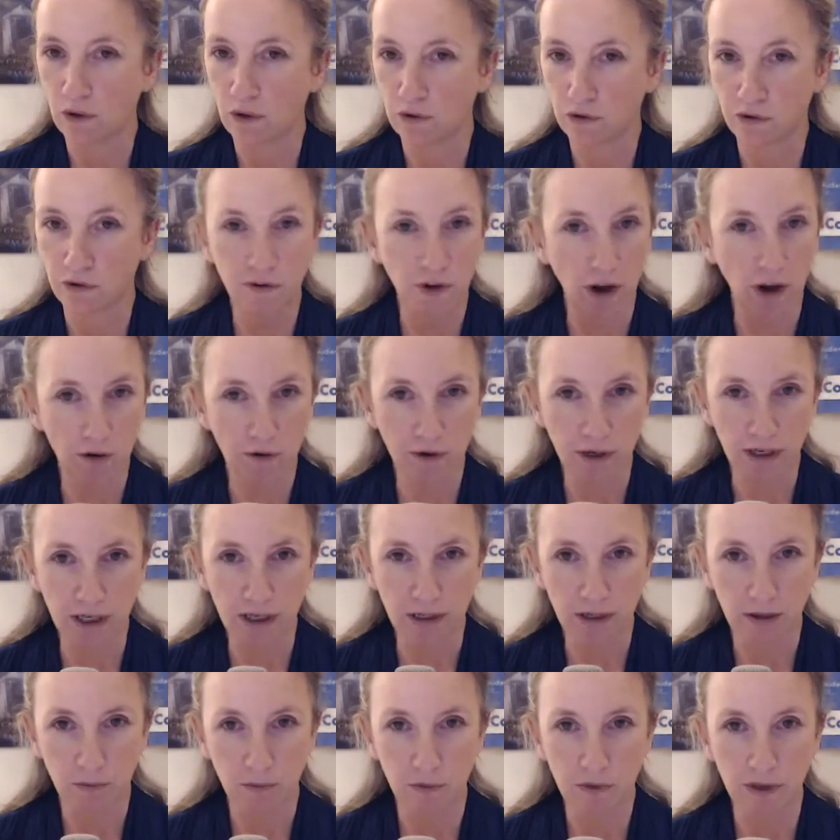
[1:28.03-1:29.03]

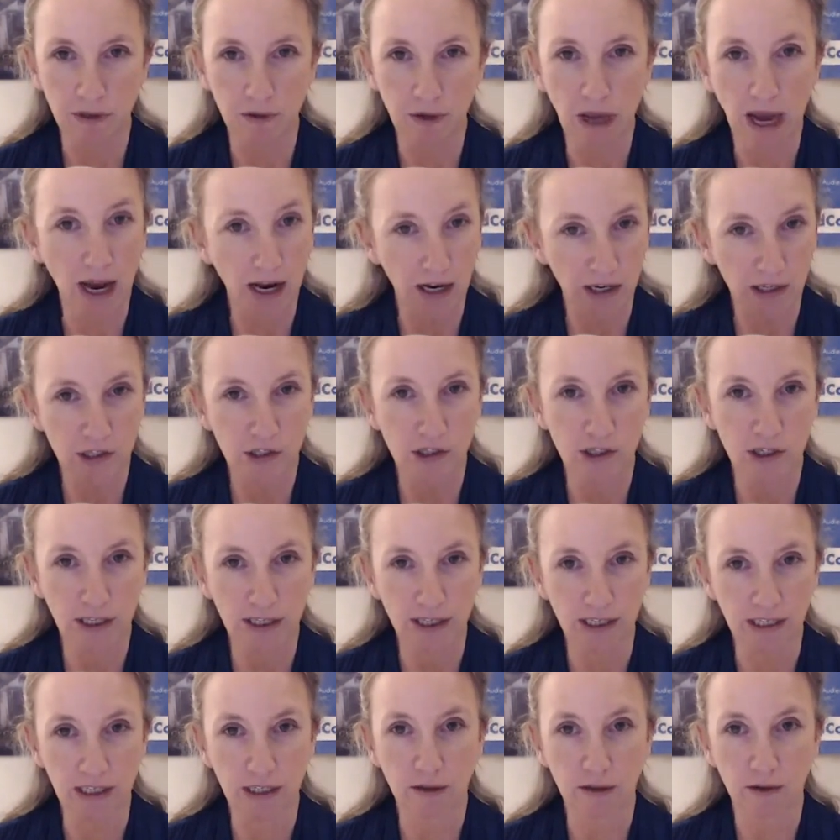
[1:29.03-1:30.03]
sorry, we
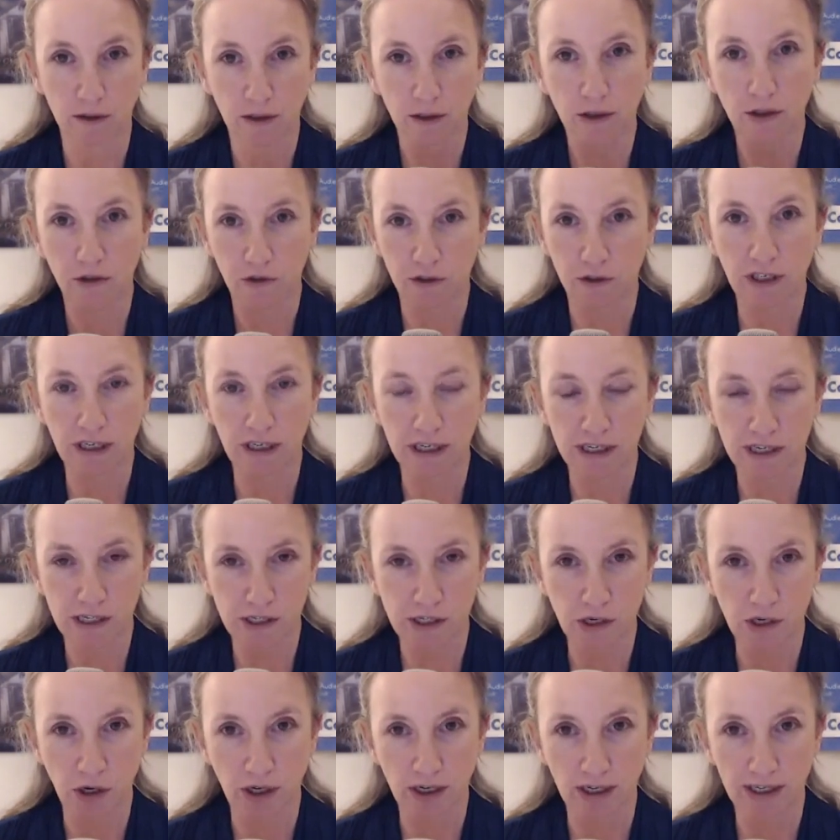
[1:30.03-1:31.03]
actually need to
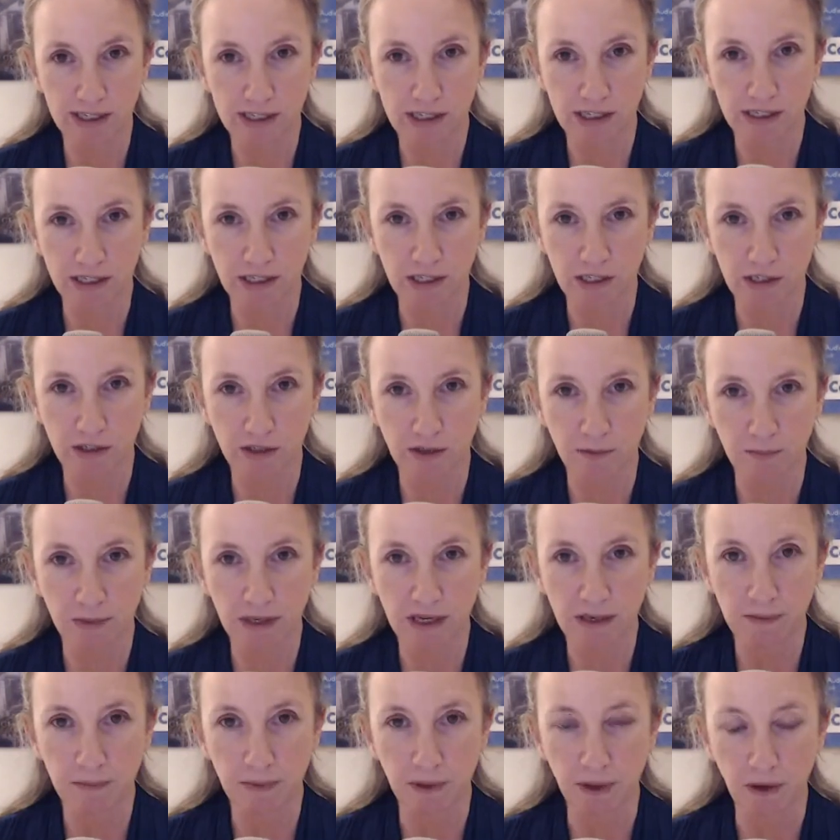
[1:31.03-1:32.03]
start listening to the
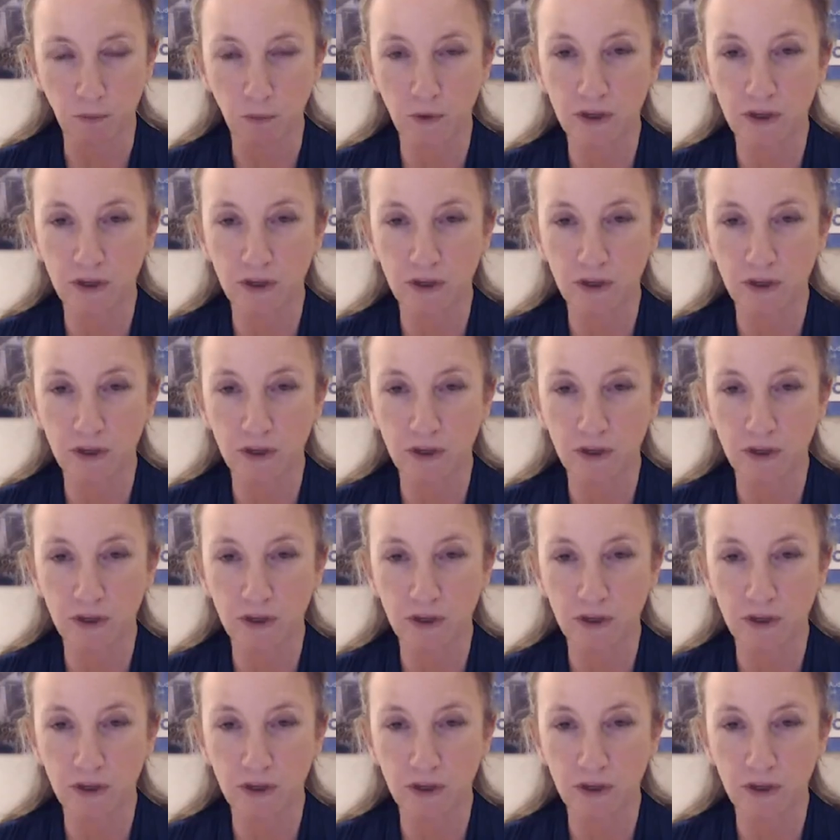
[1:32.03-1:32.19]
people.